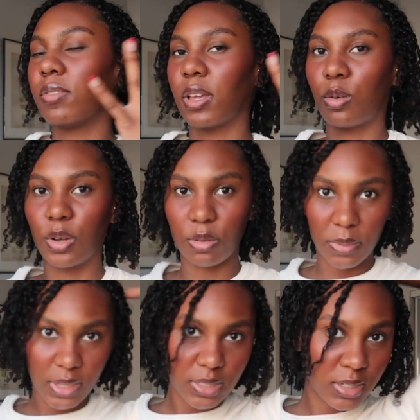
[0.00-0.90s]
of like oil
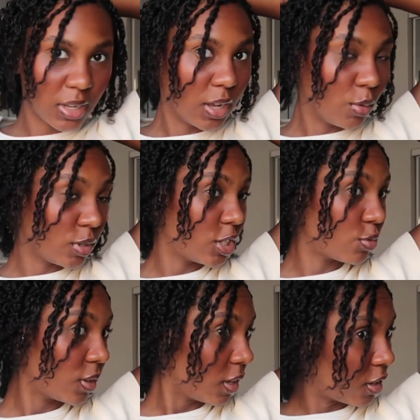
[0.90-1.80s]
mist, which is really